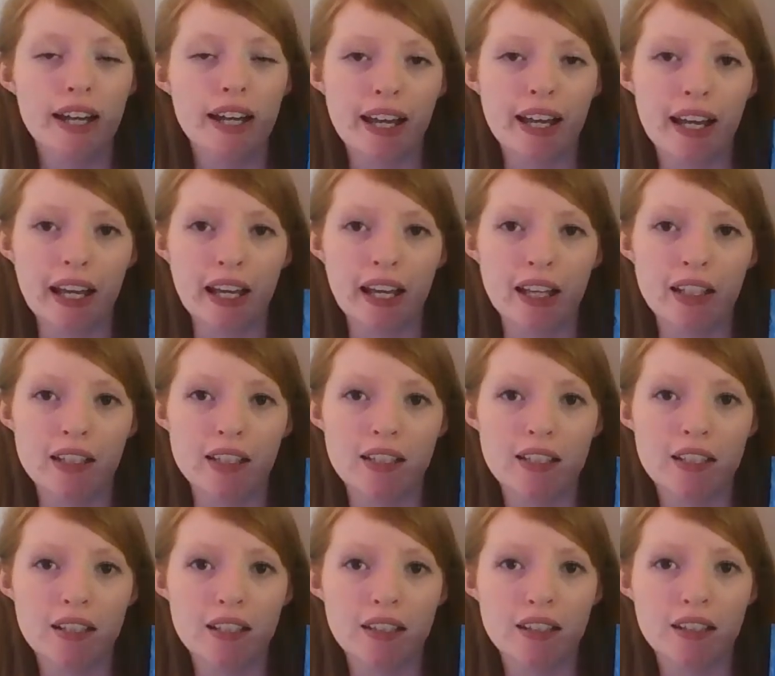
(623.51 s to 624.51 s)
And
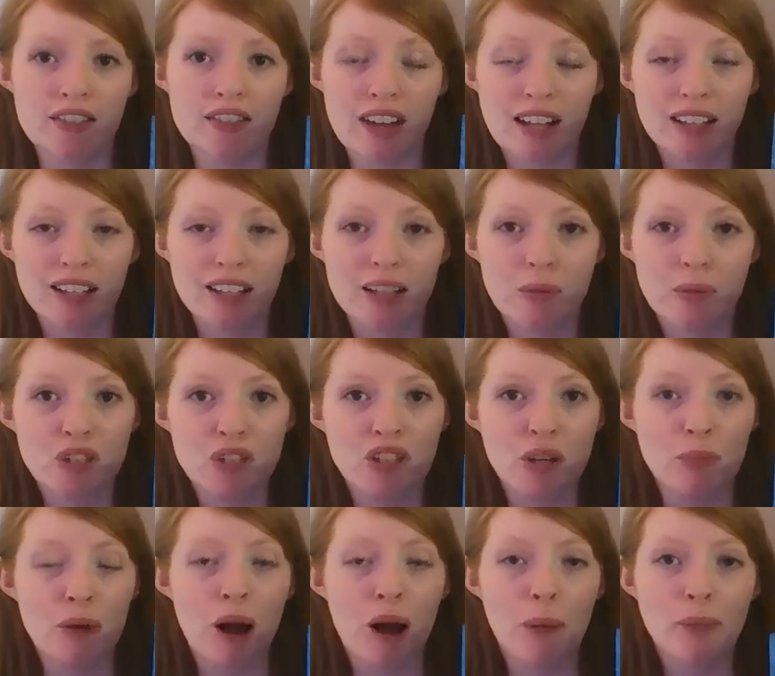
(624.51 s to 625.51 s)
the fact that it was so
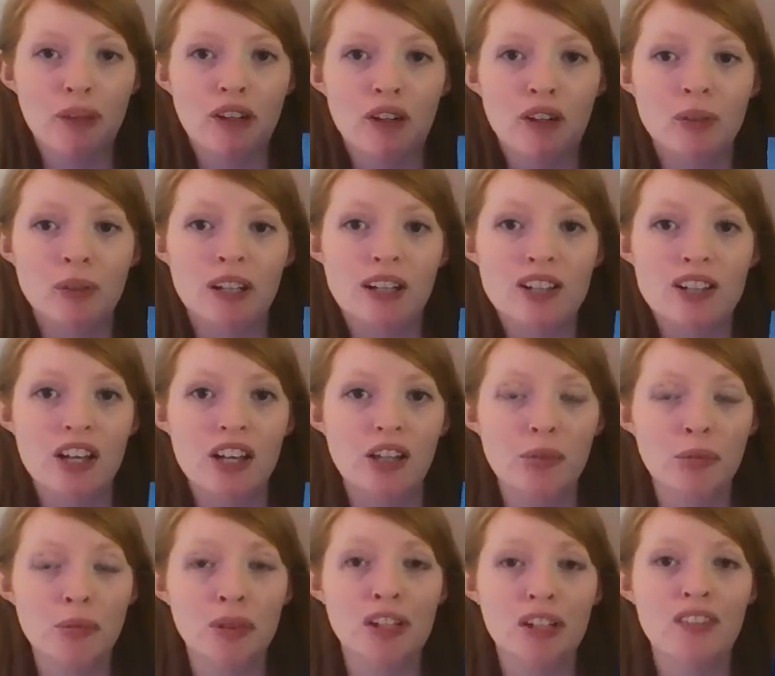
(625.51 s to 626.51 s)
popular, when I saw the
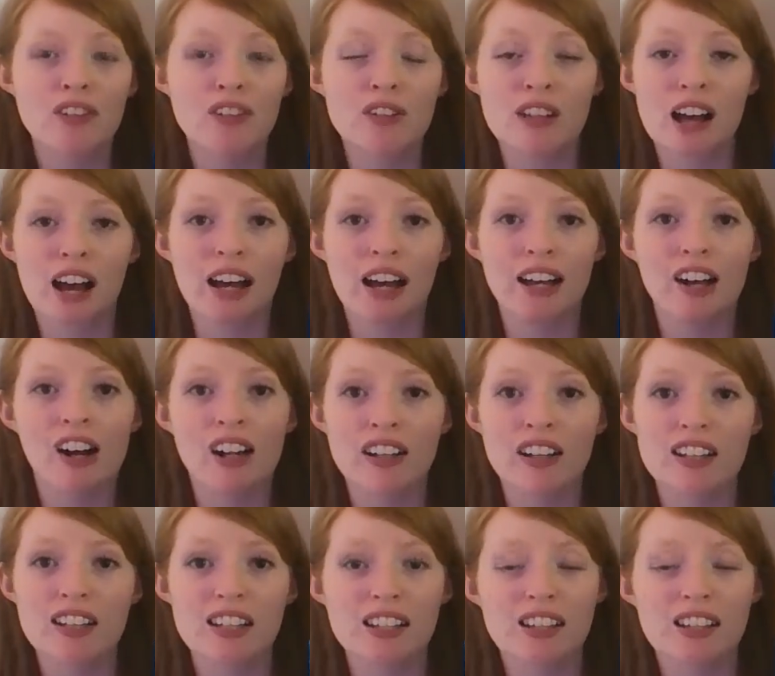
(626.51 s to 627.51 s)
previews, I
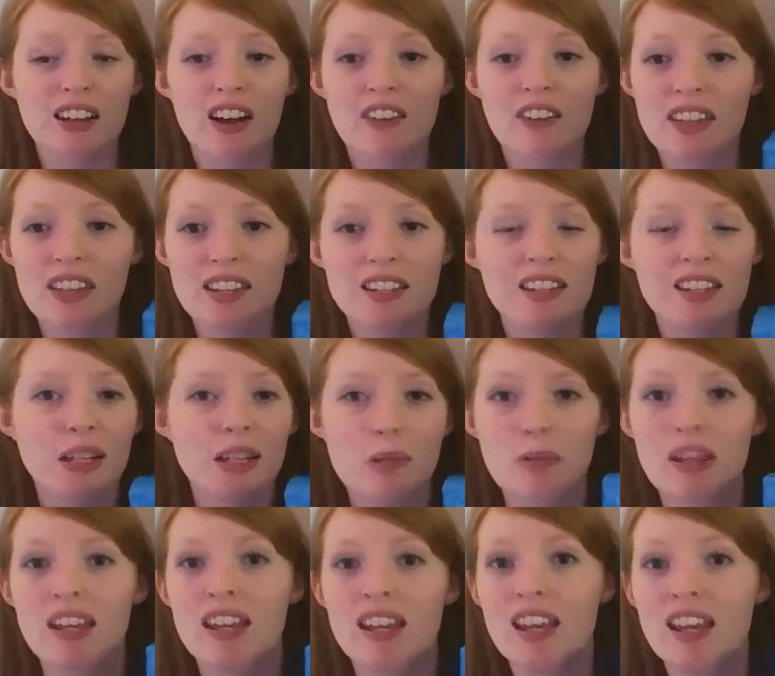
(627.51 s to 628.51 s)
honestly thought this is going to
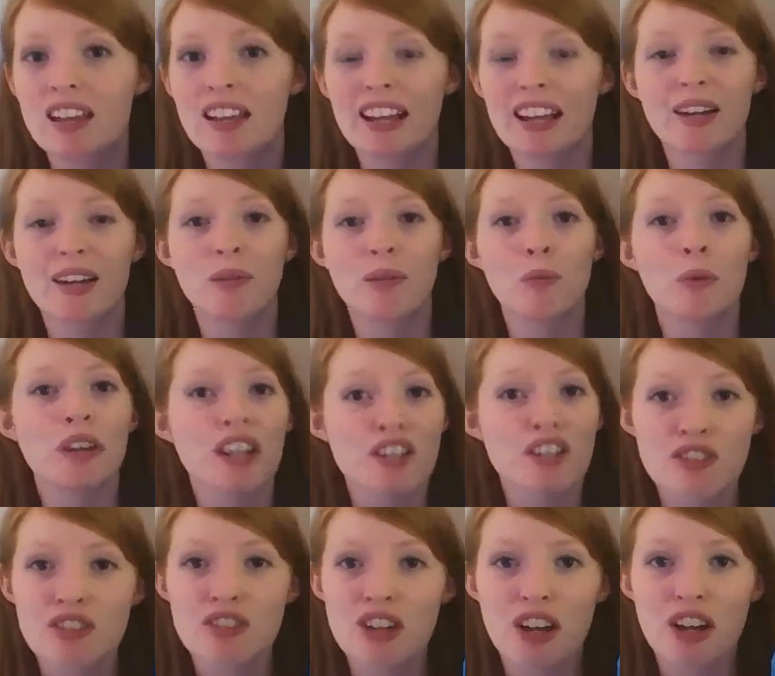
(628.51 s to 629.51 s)
be like a
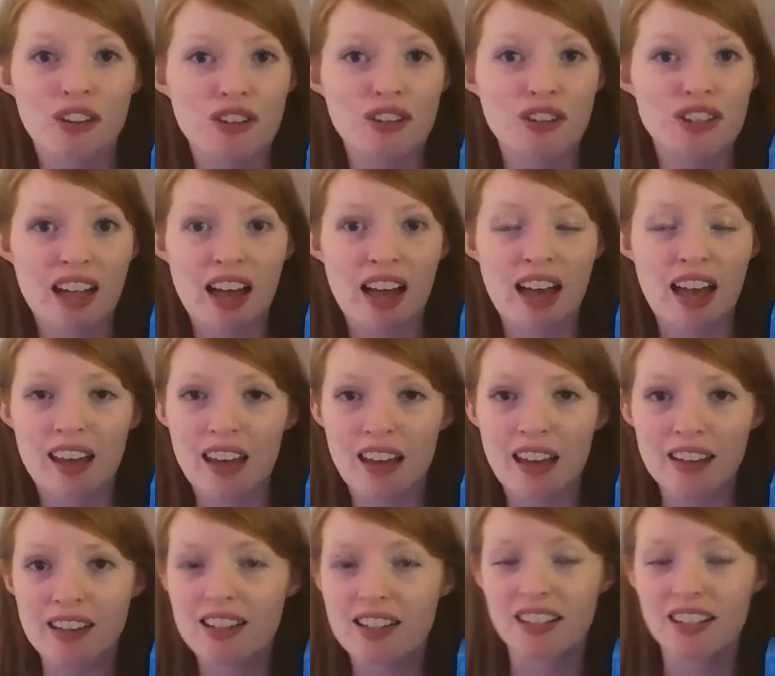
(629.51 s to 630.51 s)
$100 set
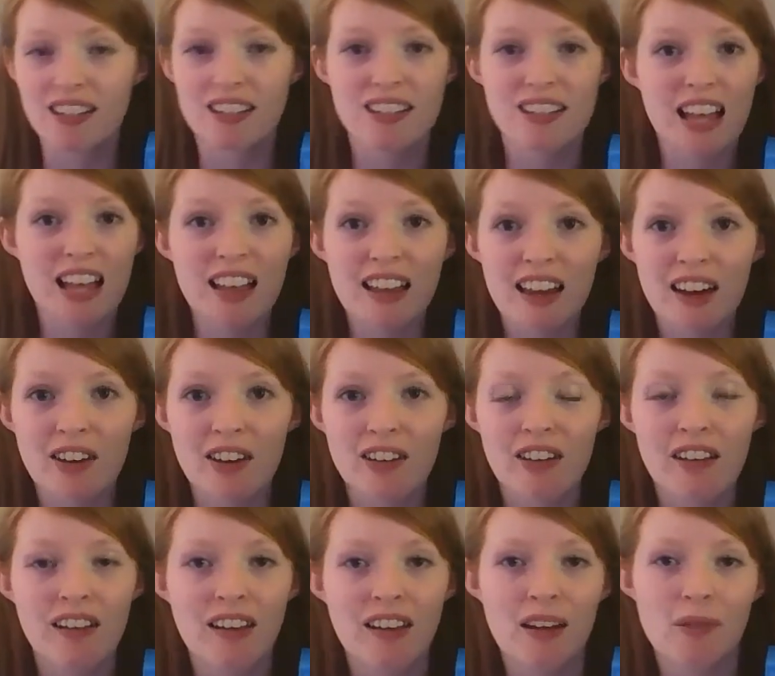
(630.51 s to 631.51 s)
and it's going to sell out
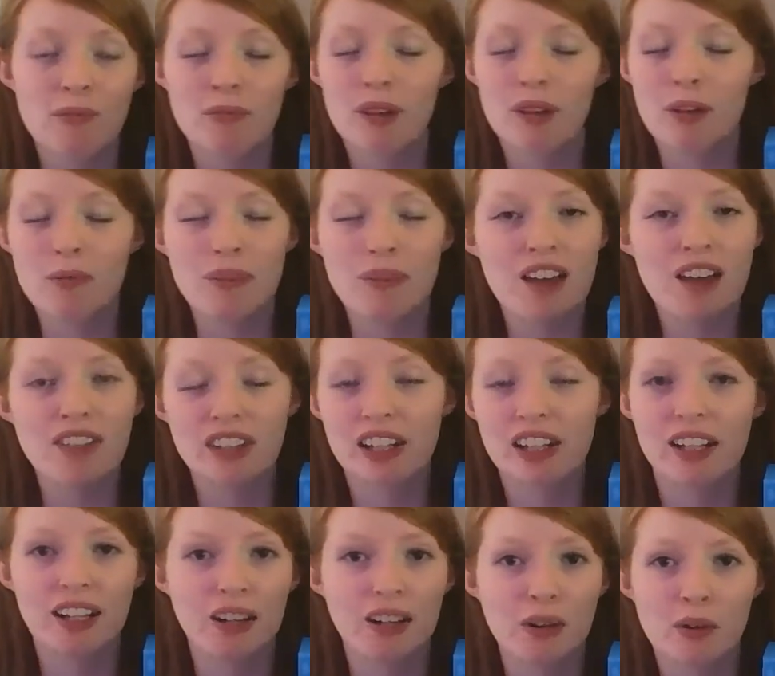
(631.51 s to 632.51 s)
and I'm never
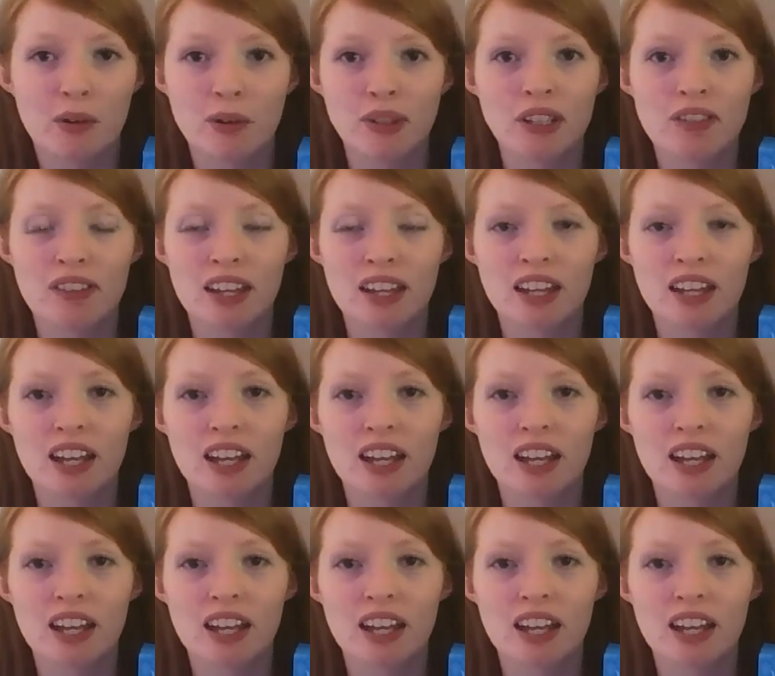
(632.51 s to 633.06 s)
going to get a hold of it.